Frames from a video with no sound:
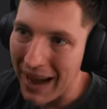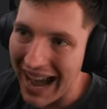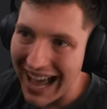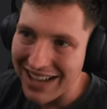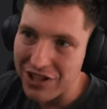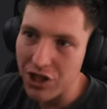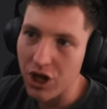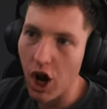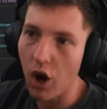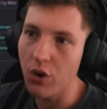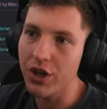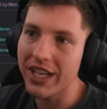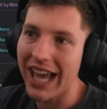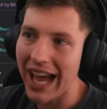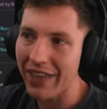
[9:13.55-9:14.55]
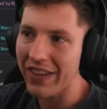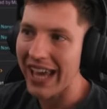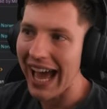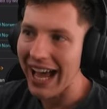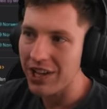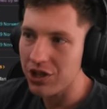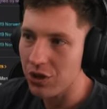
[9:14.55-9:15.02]
Martin Odegaard,
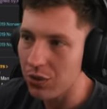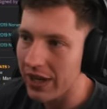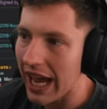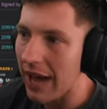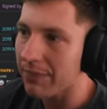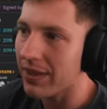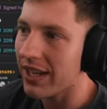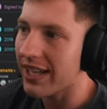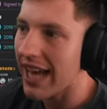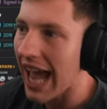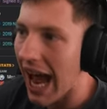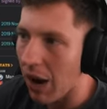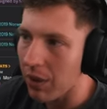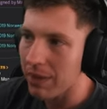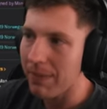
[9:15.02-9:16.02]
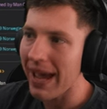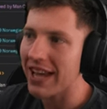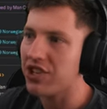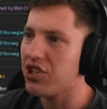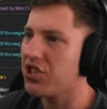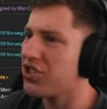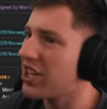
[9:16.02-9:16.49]
the Arsenal captain, now at
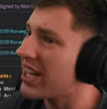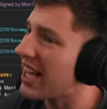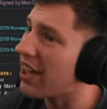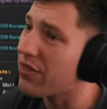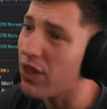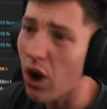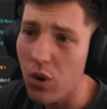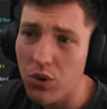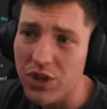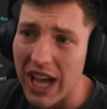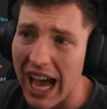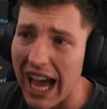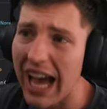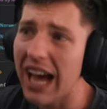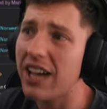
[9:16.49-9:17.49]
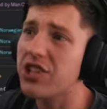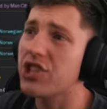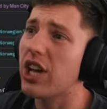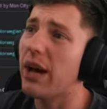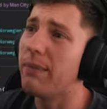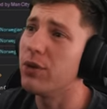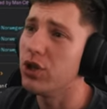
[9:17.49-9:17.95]
Manchester City, and those are
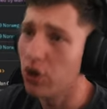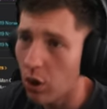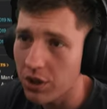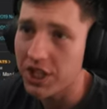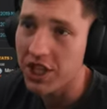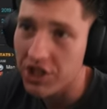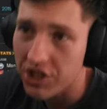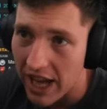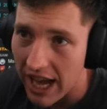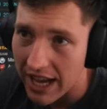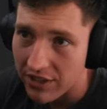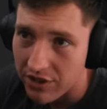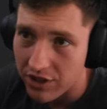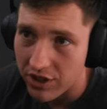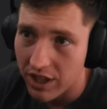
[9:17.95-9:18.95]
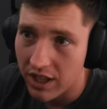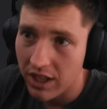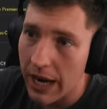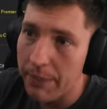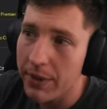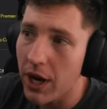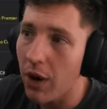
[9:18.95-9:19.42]
some naughty stats.
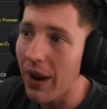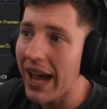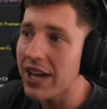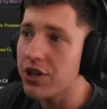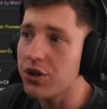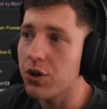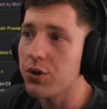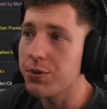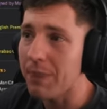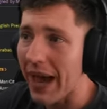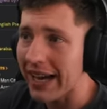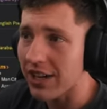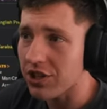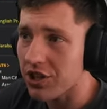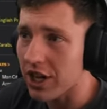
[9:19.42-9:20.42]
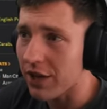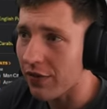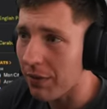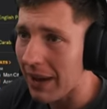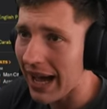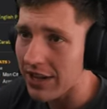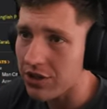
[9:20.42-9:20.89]
Gabriel Jesus back at City
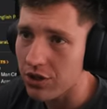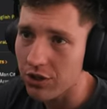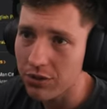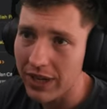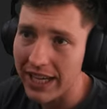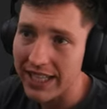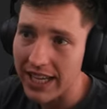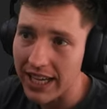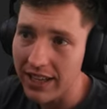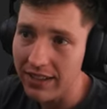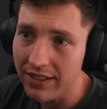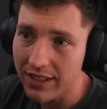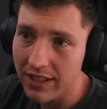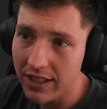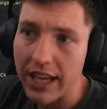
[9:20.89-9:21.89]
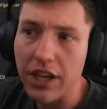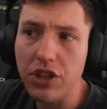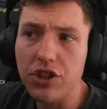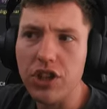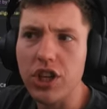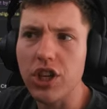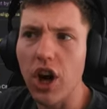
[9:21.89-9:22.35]
from Arsenal again.
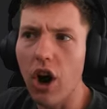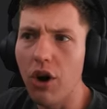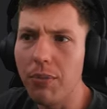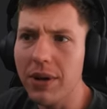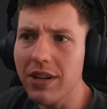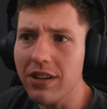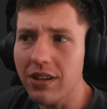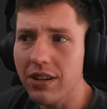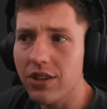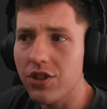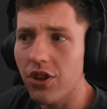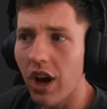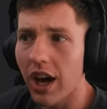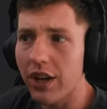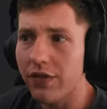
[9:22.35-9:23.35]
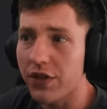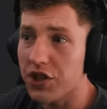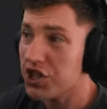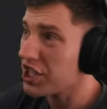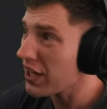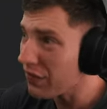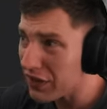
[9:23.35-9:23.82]
Kingsley Coman signed for
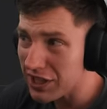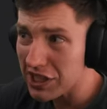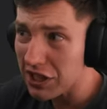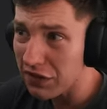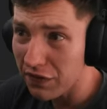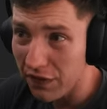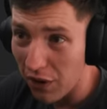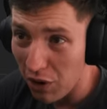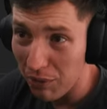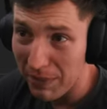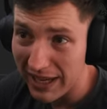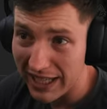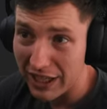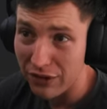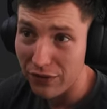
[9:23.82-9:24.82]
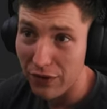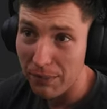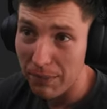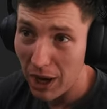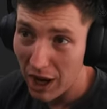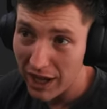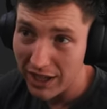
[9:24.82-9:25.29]
74 million
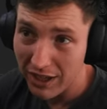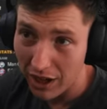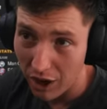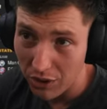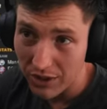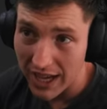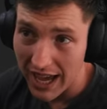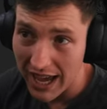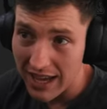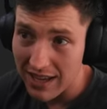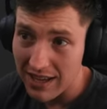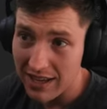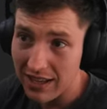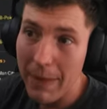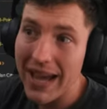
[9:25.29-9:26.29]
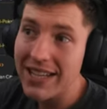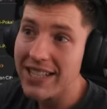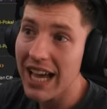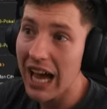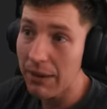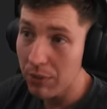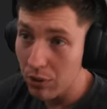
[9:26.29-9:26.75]
from Bayern. Okay.
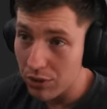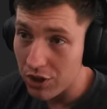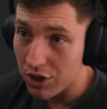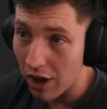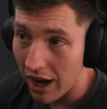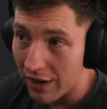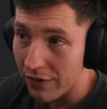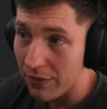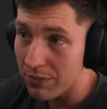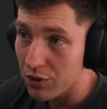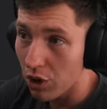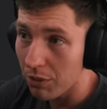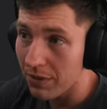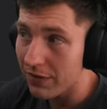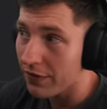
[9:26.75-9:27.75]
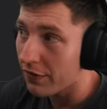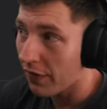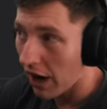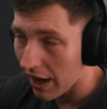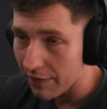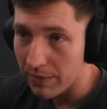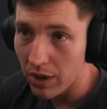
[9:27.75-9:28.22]
Mats Hummels signed from Dortmund for
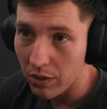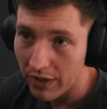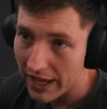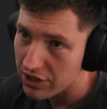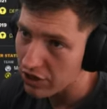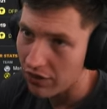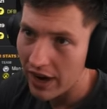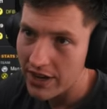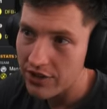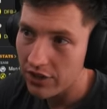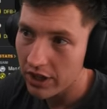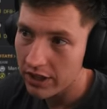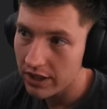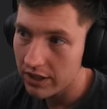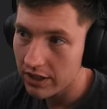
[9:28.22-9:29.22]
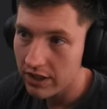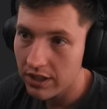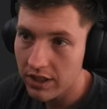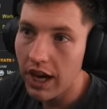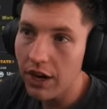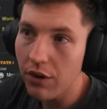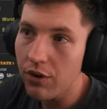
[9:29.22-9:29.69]
5 mil. That's a great signing.
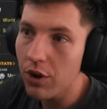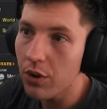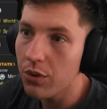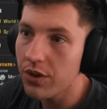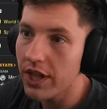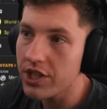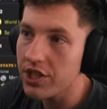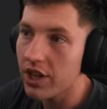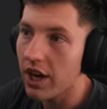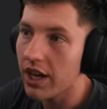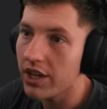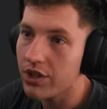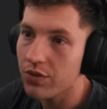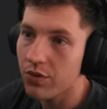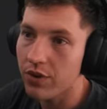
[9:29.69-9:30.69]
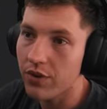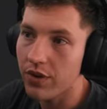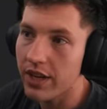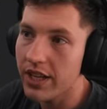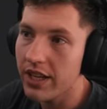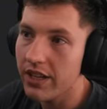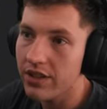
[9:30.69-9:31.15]
I don't know who this guy is.
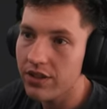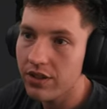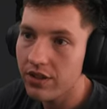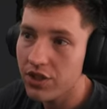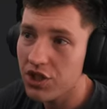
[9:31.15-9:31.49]
Rodriguez.